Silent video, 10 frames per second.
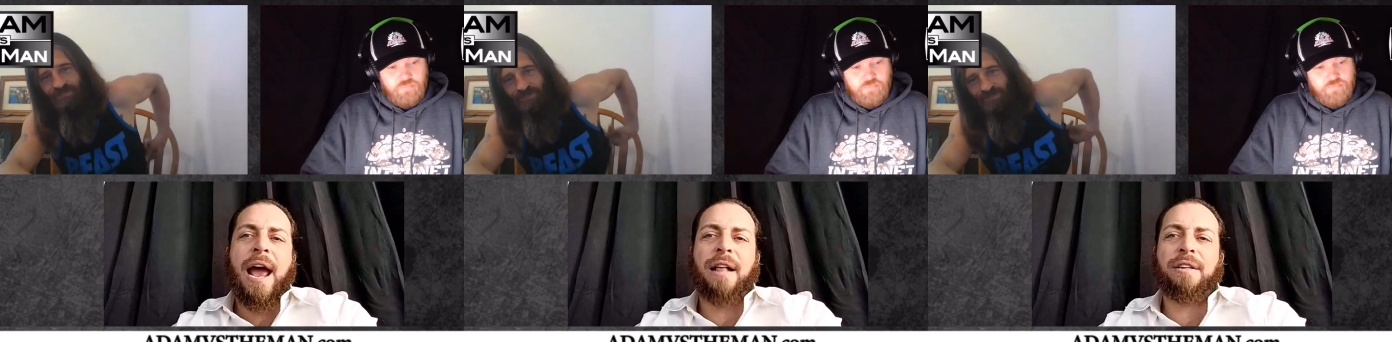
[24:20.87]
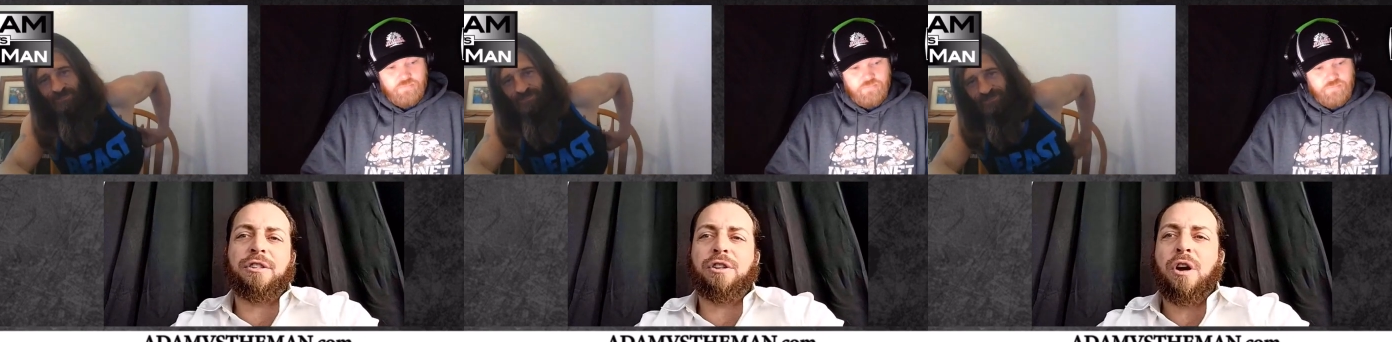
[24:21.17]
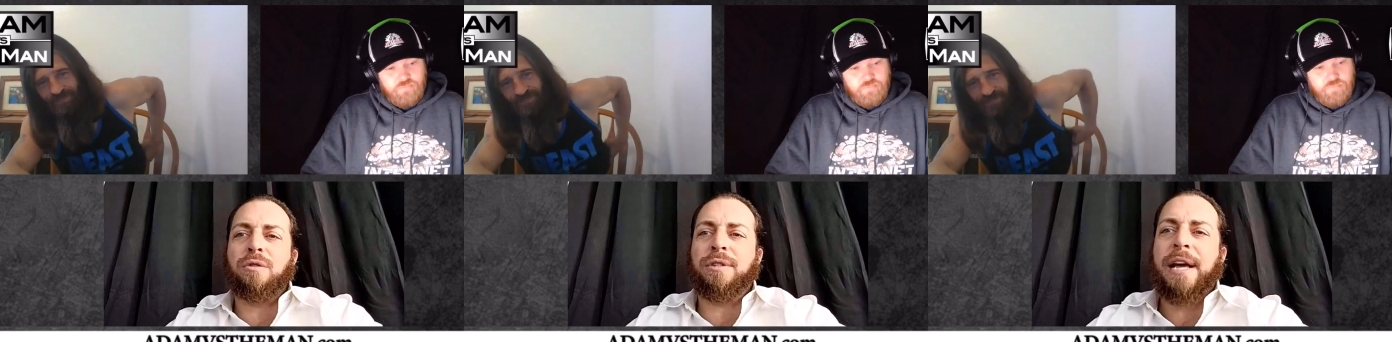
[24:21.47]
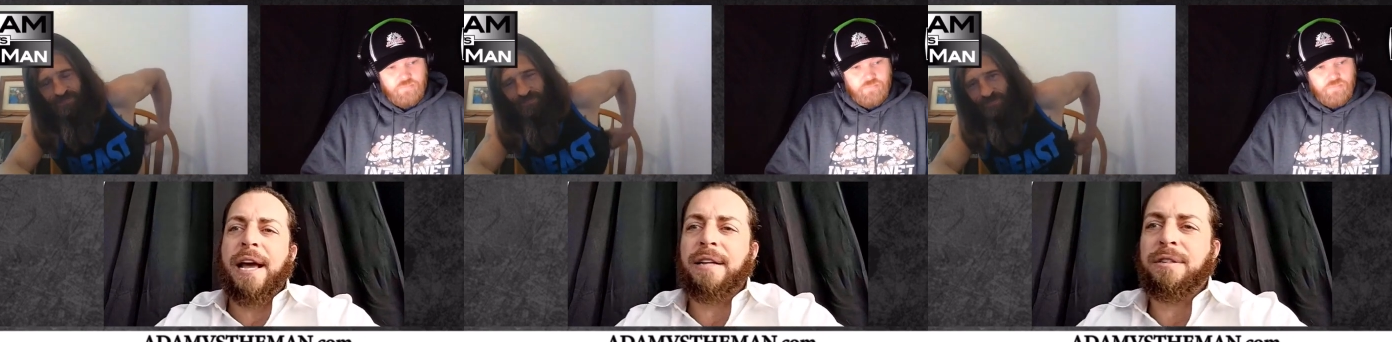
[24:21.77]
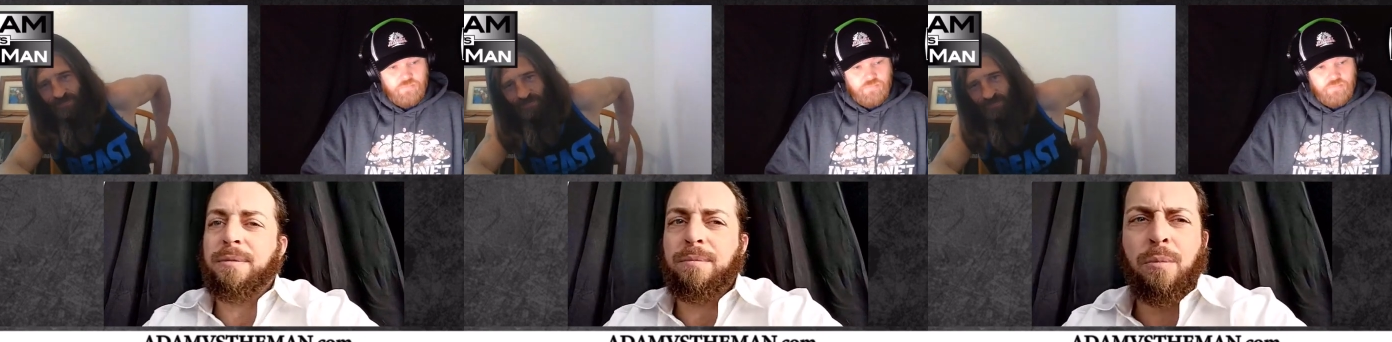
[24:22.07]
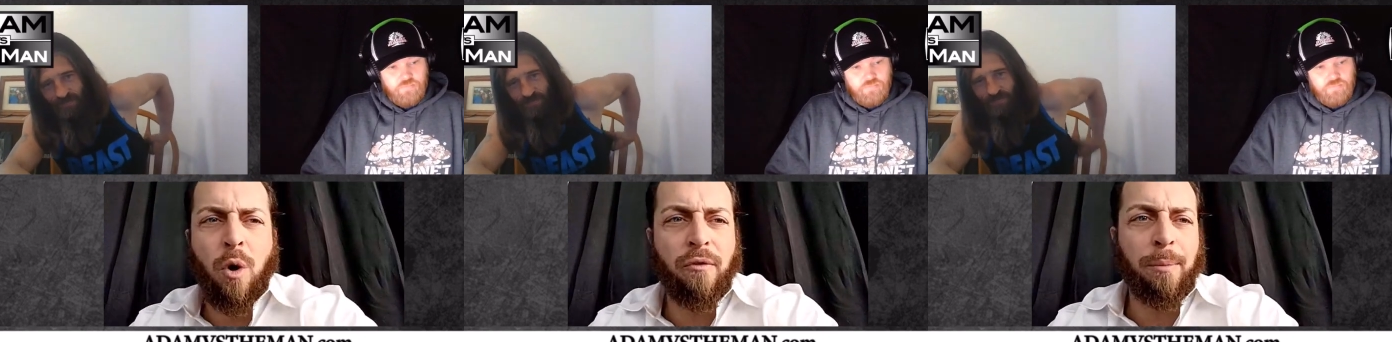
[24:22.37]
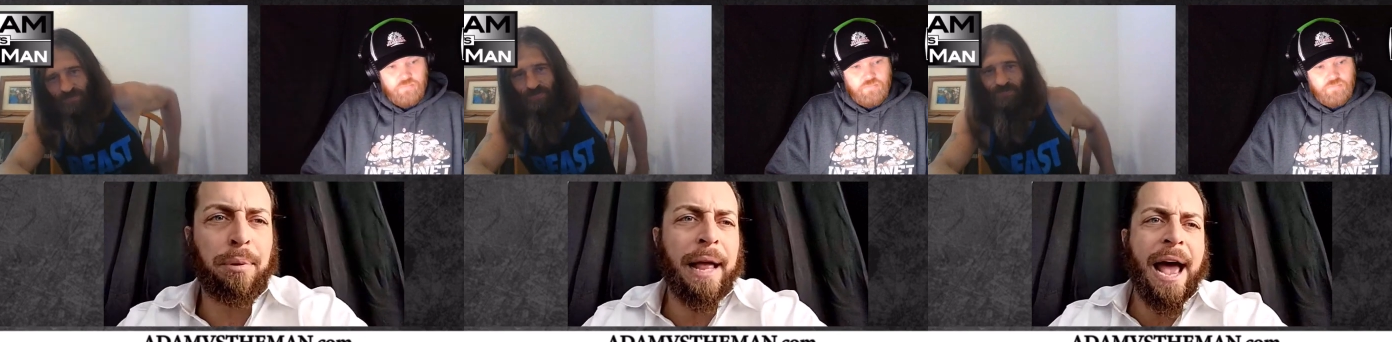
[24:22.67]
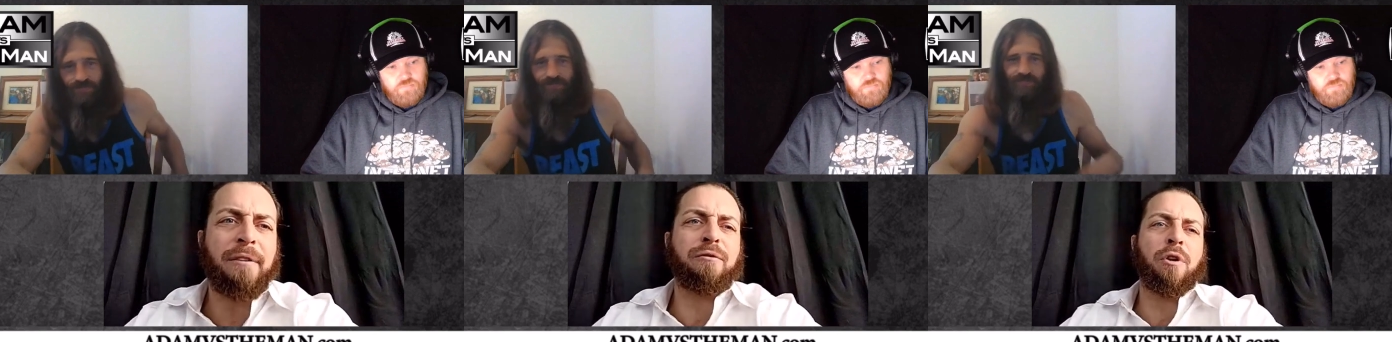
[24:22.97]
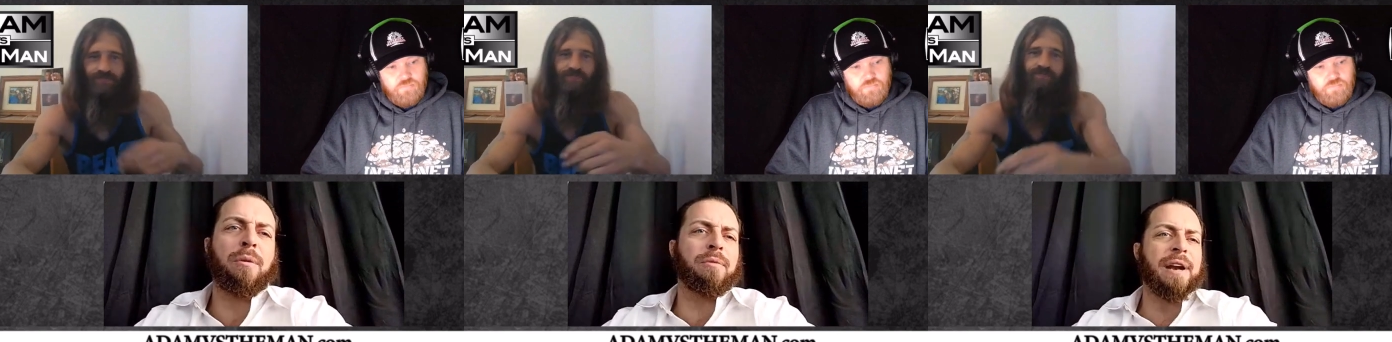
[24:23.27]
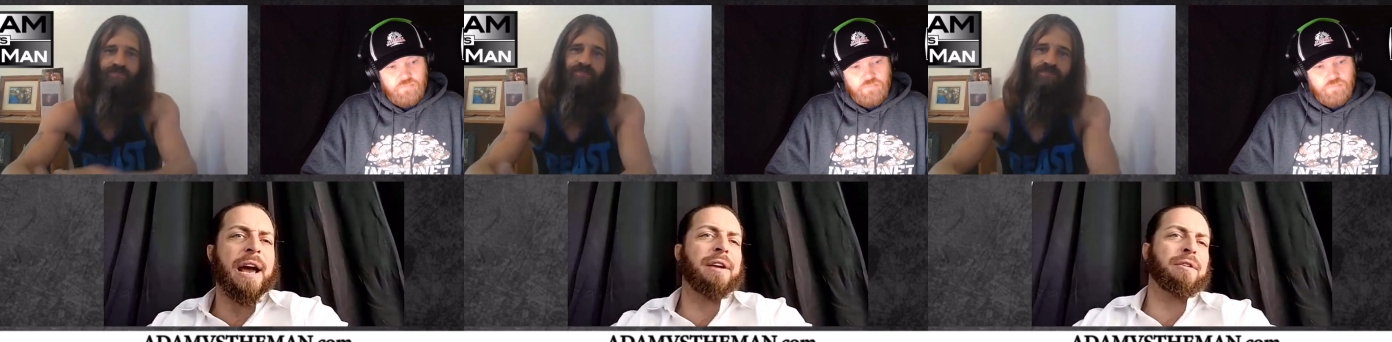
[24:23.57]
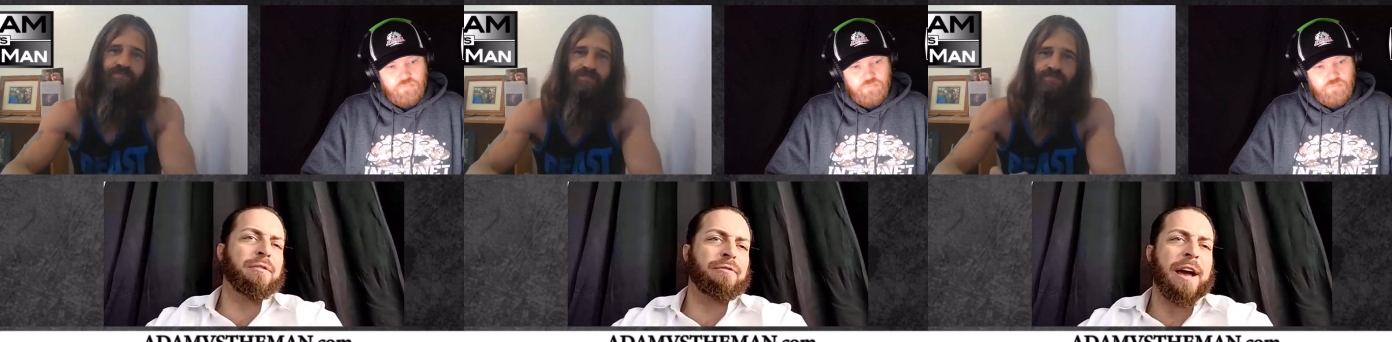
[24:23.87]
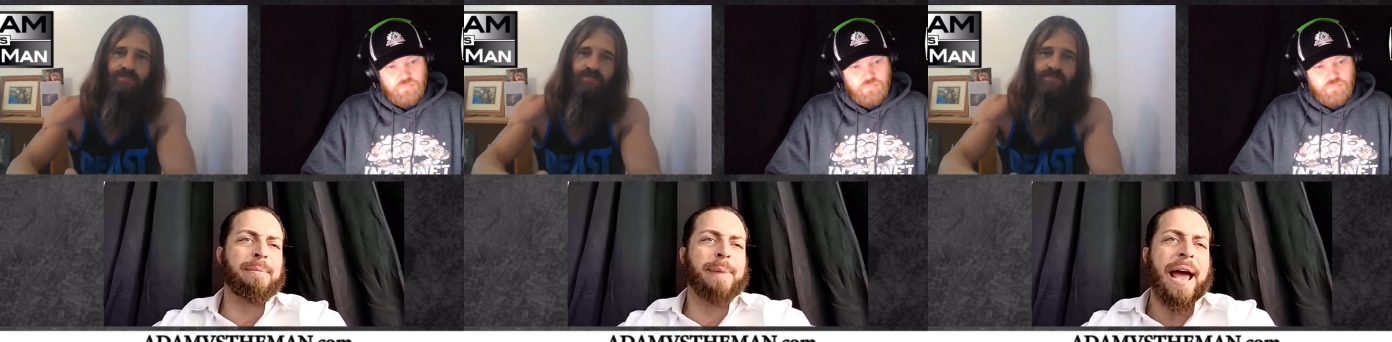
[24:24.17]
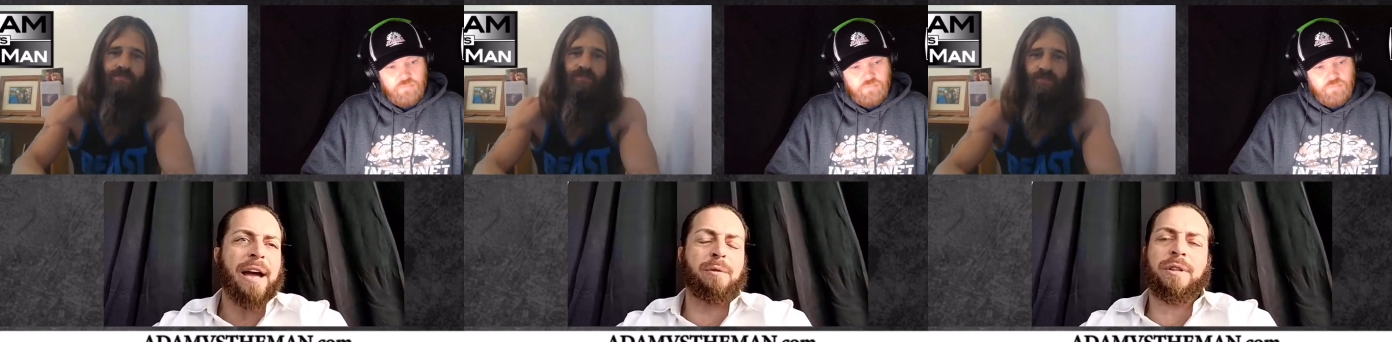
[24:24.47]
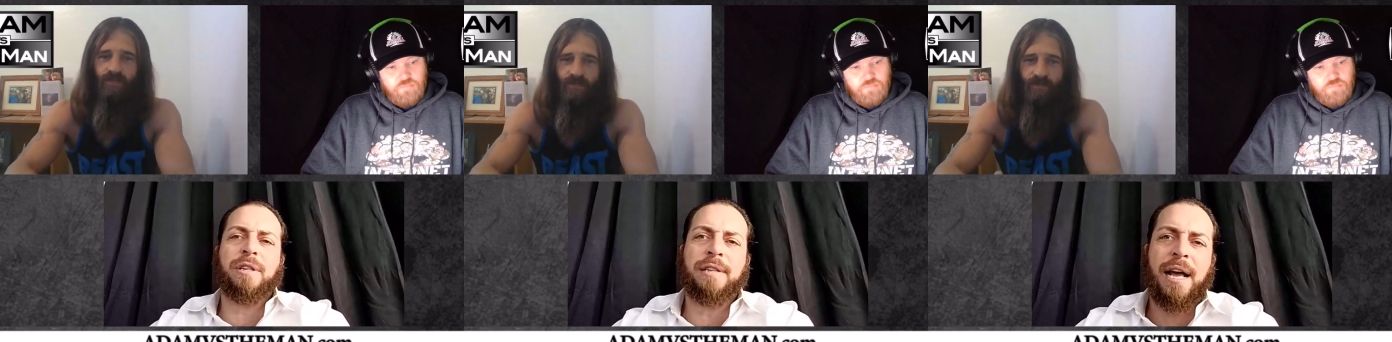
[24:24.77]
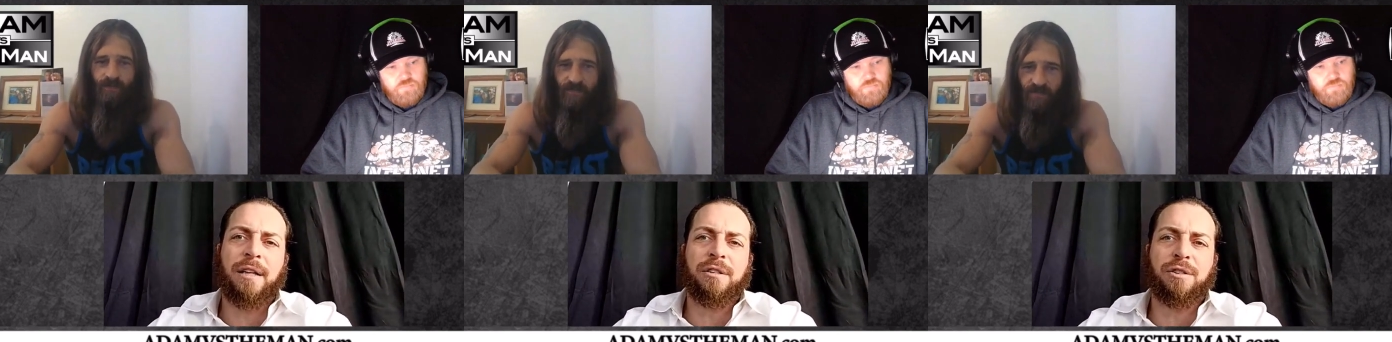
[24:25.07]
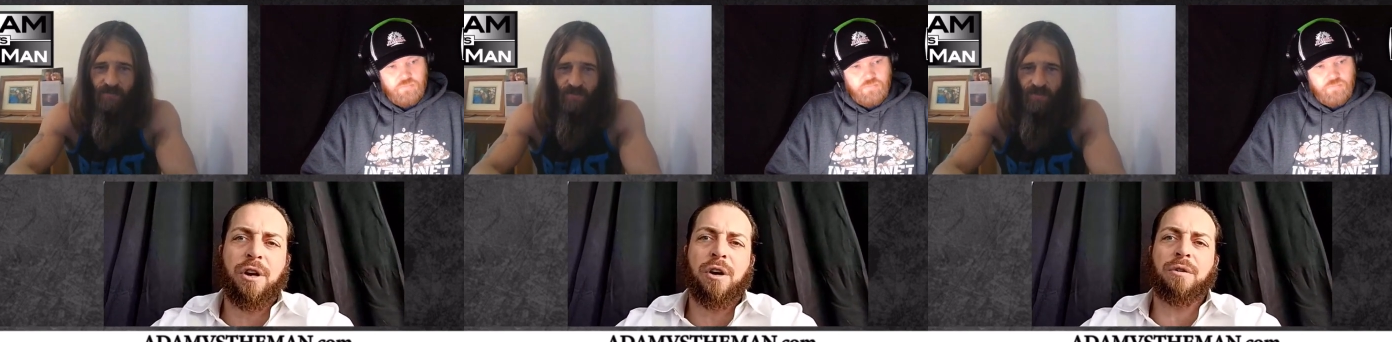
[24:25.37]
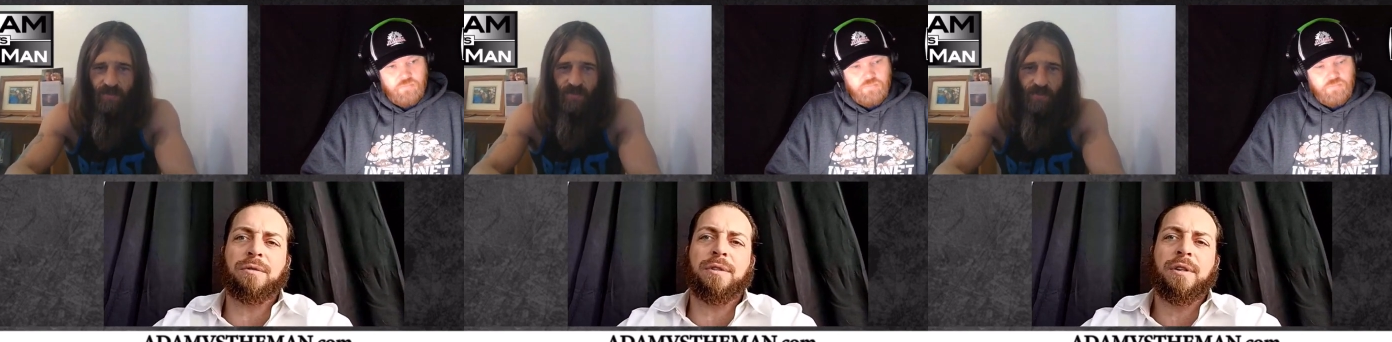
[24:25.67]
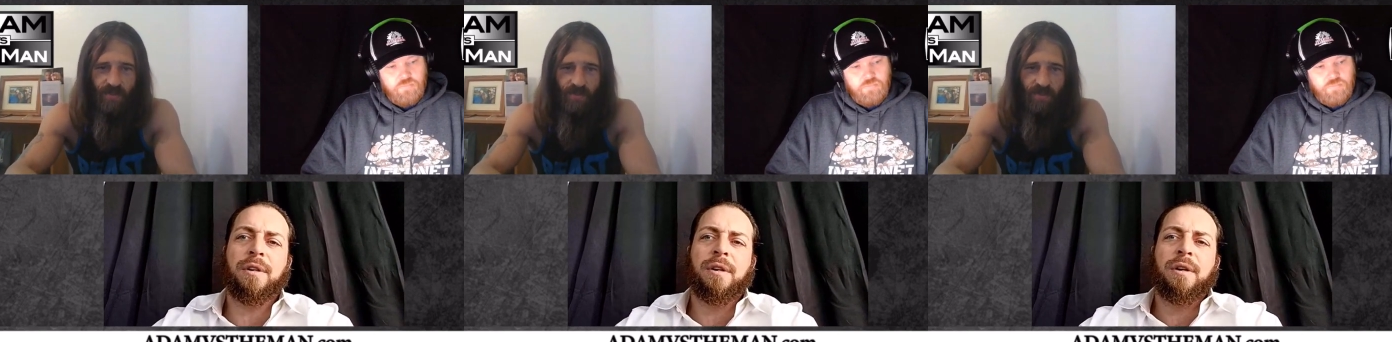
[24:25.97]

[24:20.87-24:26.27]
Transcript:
Speaker 1: Alex Jones has more of a platform than I do to fight back with because Alex Jones